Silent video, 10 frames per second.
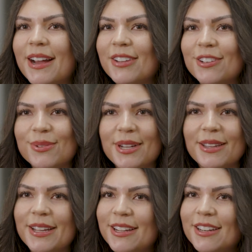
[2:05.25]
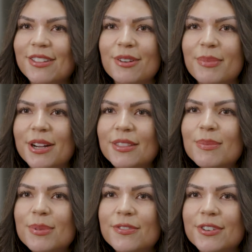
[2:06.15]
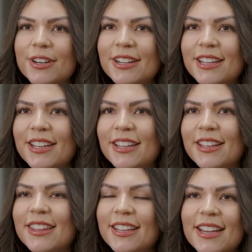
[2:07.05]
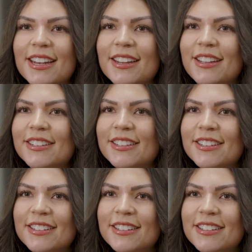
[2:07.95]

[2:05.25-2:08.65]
having to wait another month before they get in.